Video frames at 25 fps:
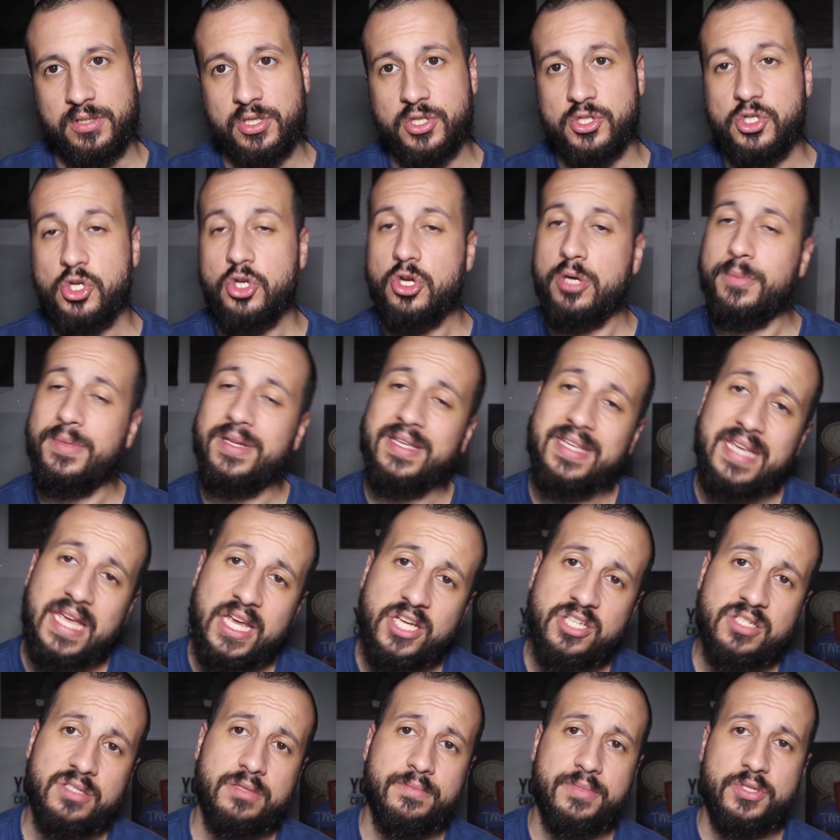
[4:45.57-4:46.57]
There's no
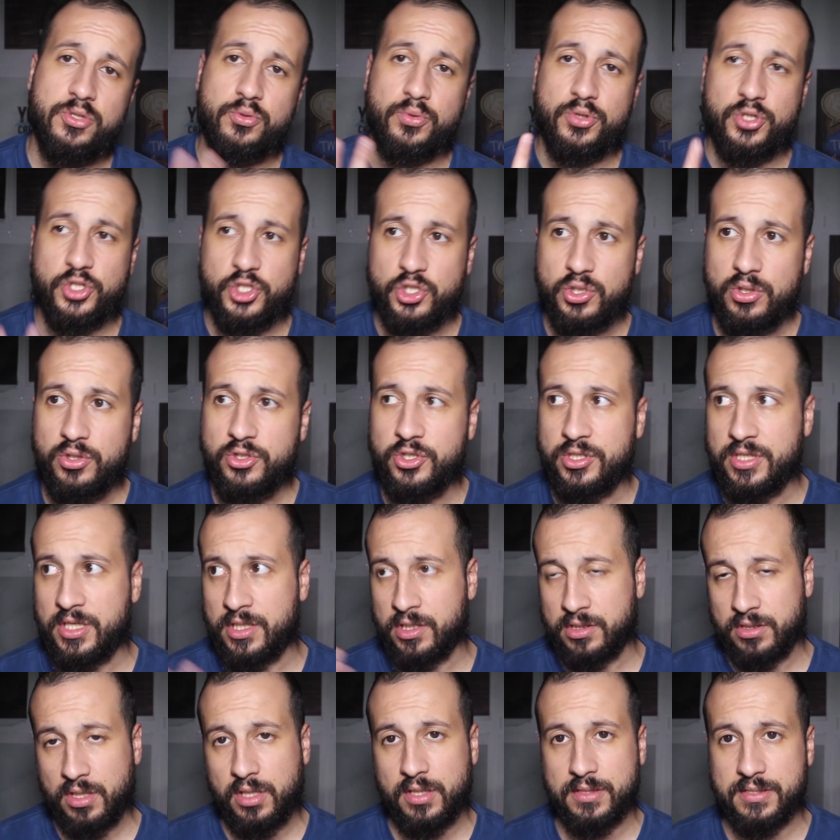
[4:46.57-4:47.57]
communication between children
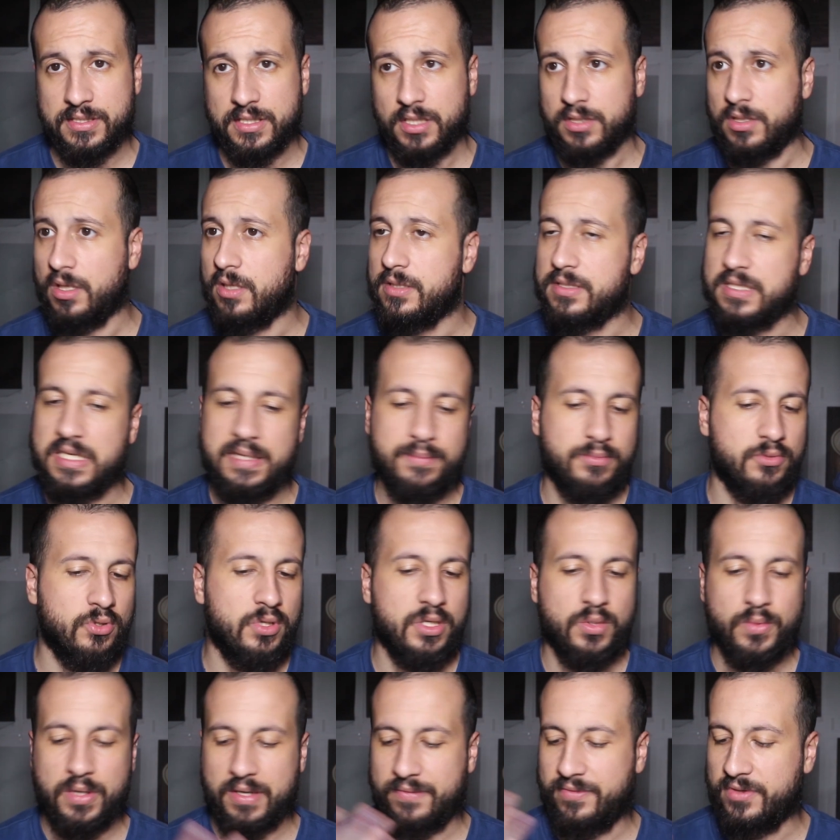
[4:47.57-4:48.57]
and adults. Adults keep
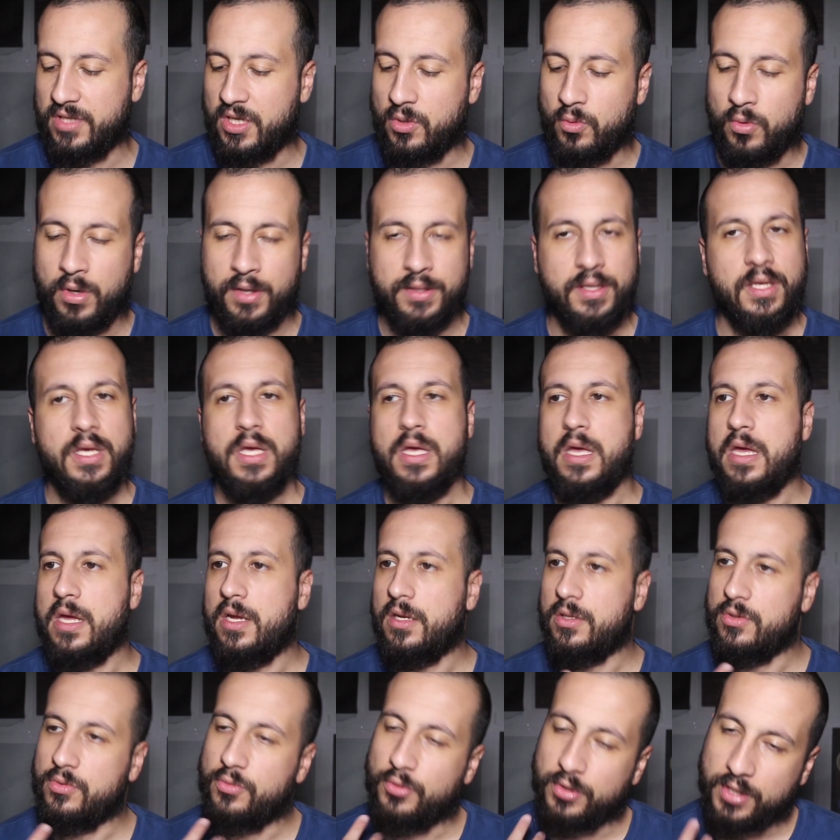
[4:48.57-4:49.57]
doing whatever they want,
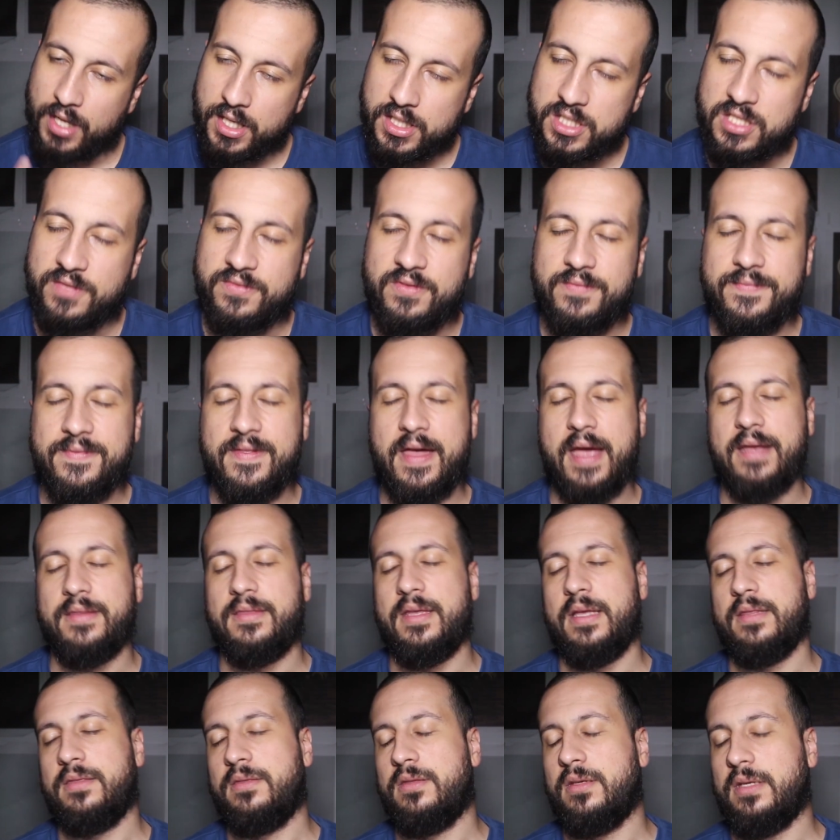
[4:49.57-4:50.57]
regardless of the fact
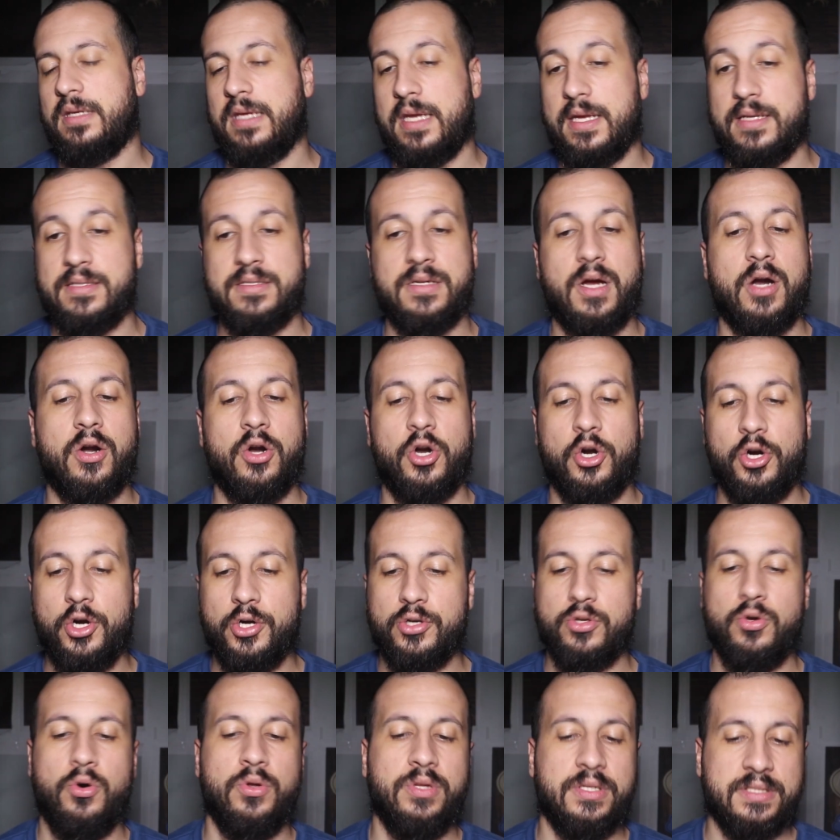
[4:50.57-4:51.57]
that the kids are
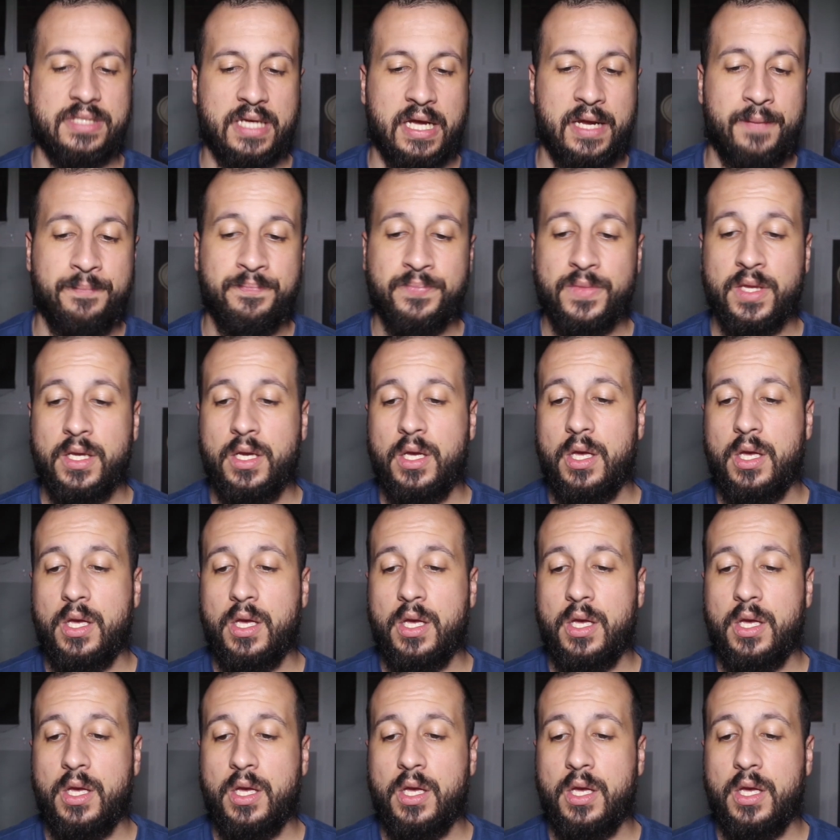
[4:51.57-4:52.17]
hurt all the time.